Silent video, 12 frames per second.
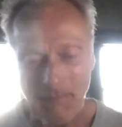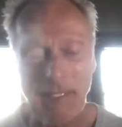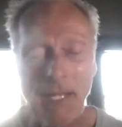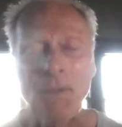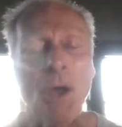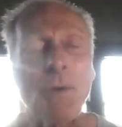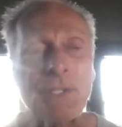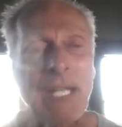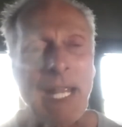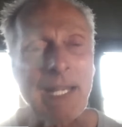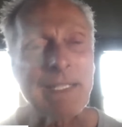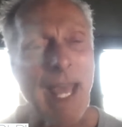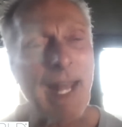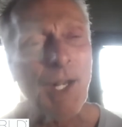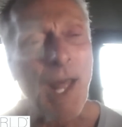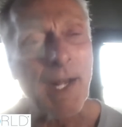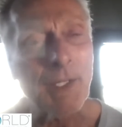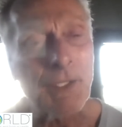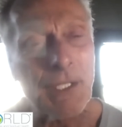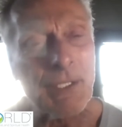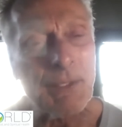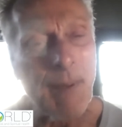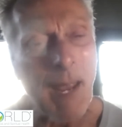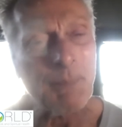in those days they had a lot of
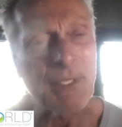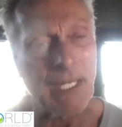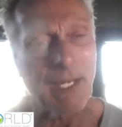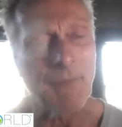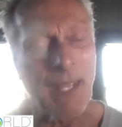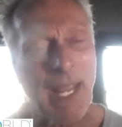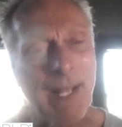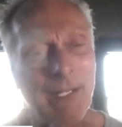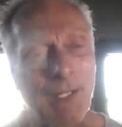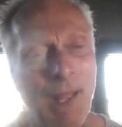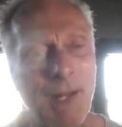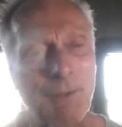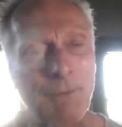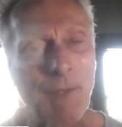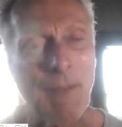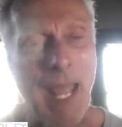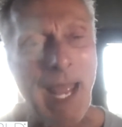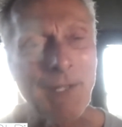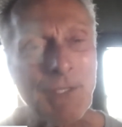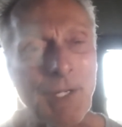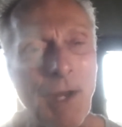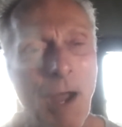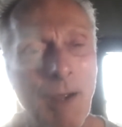dyspepsia. They had a lot of acid